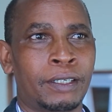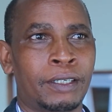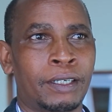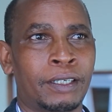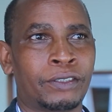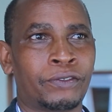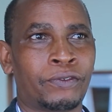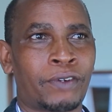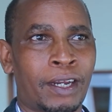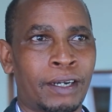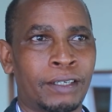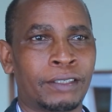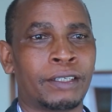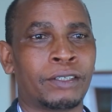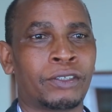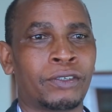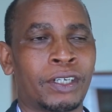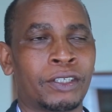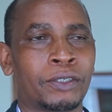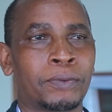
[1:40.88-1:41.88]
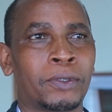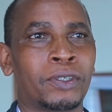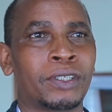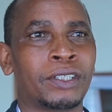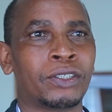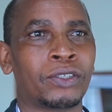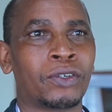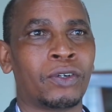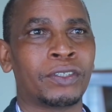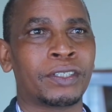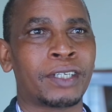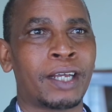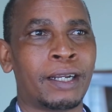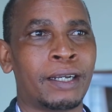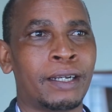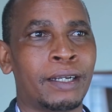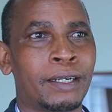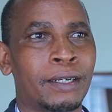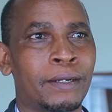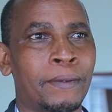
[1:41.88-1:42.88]
as far as the transport is
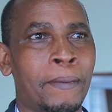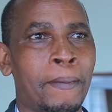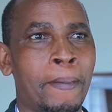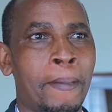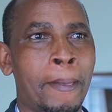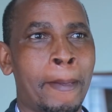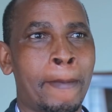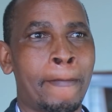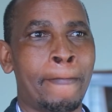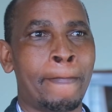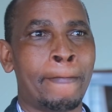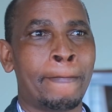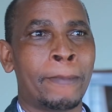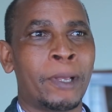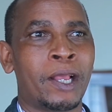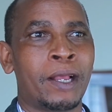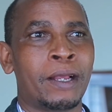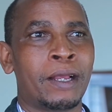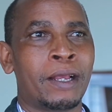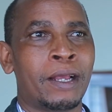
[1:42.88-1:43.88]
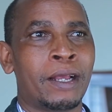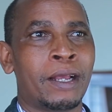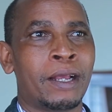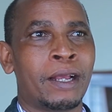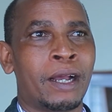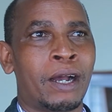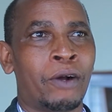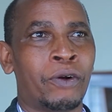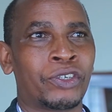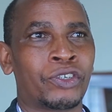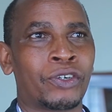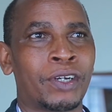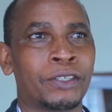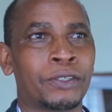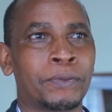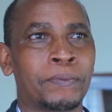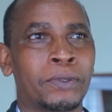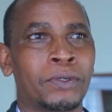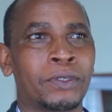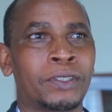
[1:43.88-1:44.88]
concerned. Our
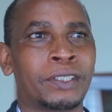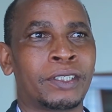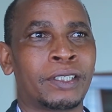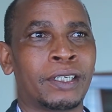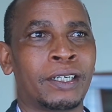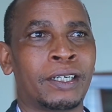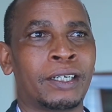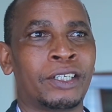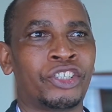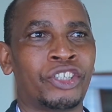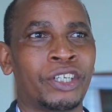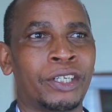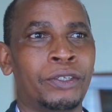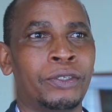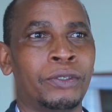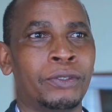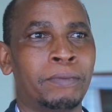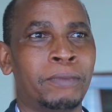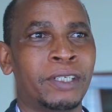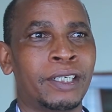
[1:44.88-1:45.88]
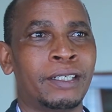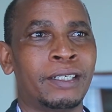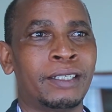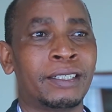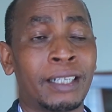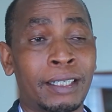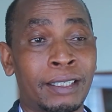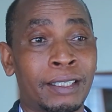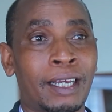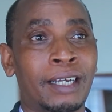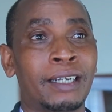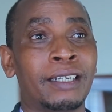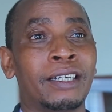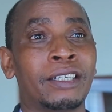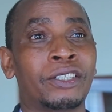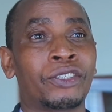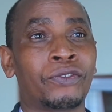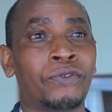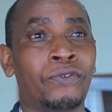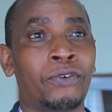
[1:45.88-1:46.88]
transport schedule begins as early
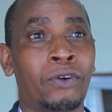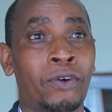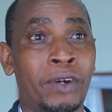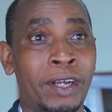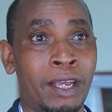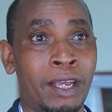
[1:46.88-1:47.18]
as 4